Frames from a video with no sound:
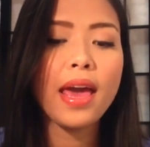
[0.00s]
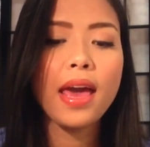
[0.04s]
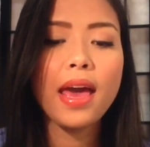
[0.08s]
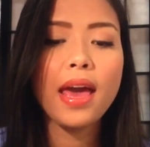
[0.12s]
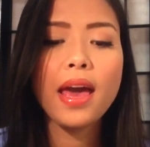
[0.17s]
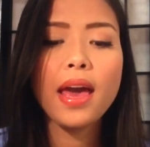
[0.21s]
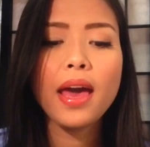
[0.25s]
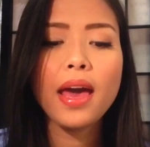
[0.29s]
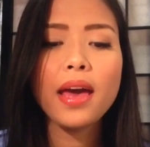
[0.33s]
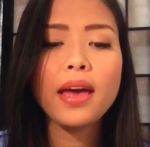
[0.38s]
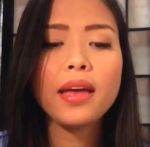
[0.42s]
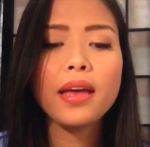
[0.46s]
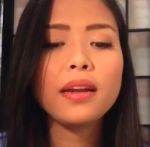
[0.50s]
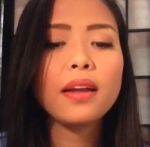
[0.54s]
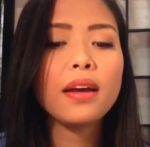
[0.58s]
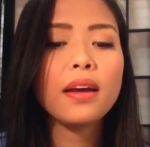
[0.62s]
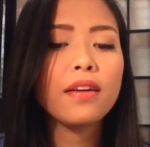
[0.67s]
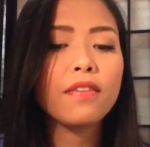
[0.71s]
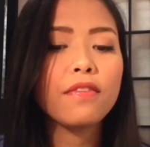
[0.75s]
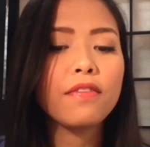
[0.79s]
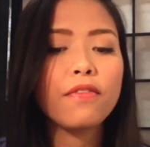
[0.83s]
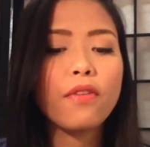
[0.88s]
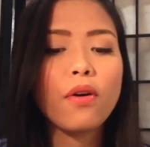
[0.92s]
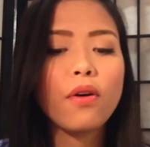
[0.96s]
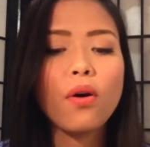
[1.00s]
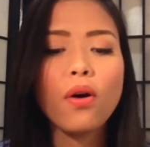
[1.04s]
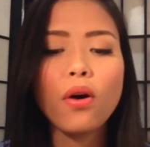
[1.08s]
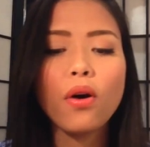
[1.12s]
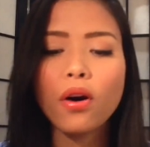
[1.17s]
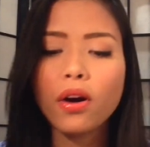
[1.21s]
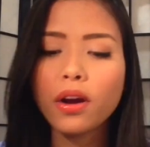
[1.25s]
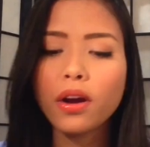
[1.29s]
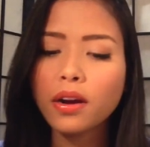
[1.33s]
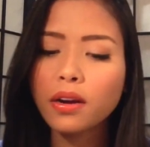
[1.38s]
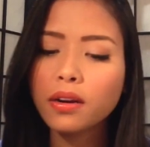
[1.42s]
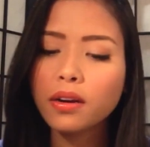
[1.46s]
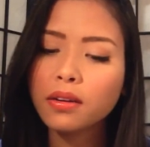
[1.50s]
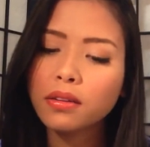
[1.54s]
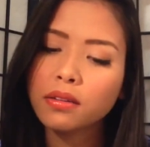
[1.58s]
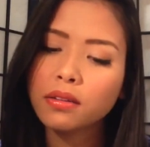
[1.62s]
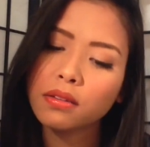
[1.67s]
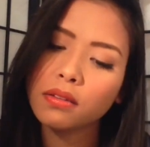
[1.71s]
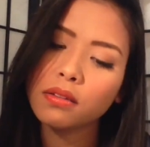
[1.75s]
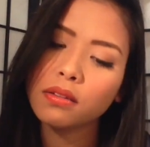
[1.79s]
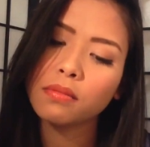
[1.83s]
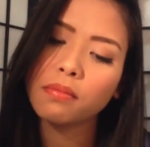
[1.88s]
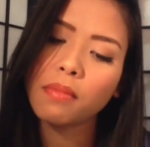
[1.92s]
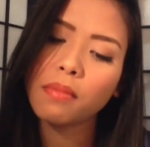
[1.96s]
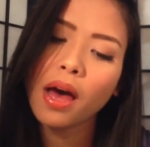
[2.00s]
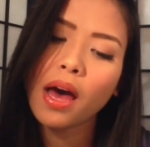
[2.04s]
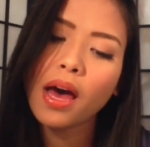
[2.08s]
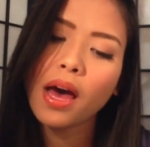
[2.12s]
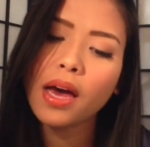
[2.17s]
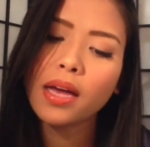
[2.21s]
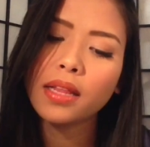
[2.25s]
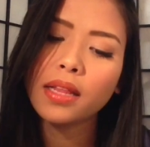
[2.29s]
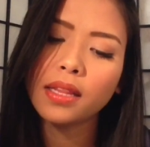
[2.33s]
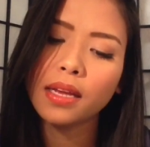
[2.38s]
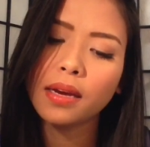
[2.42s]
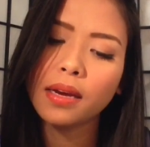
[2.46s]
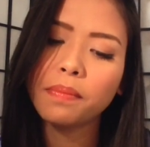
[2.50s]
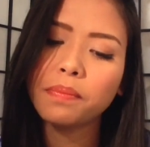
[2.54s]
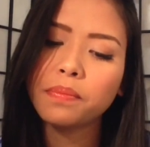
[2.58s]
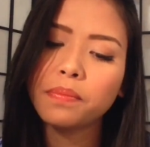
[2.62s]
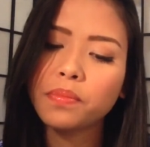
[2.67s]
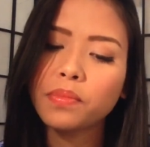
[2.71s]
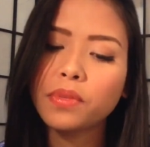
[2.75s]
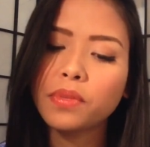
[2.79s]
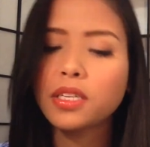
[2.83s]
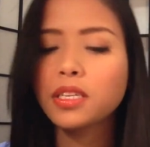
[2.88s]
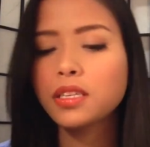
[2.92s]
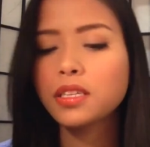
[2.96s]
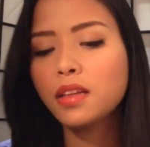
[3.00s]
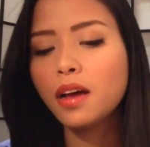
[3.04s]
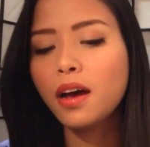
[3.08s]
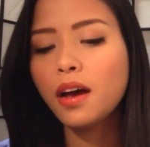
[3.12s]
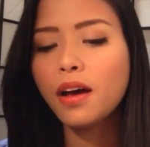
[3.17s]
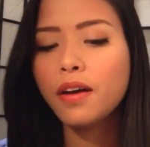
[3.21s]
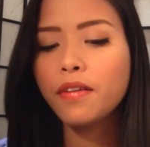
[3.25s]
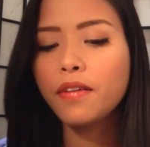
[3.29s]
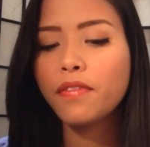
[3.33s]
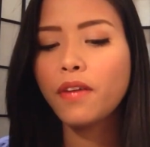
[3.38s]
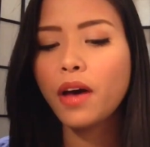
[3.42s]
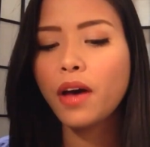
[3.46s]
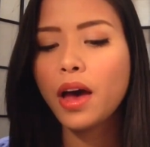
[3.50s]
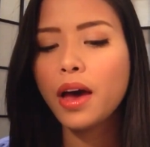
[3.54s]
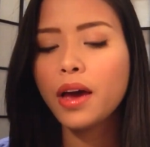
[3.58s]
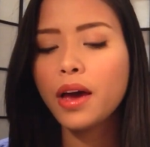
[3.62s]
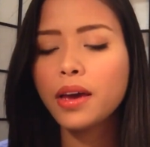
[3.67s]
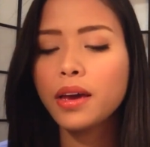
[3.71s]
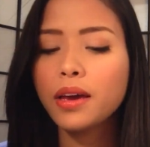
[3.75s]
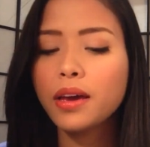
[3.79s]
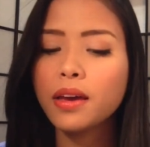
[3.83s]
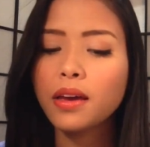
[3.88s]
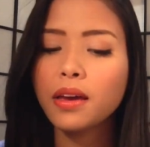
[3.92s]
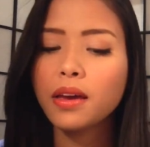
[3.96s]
And for my lip stuff, I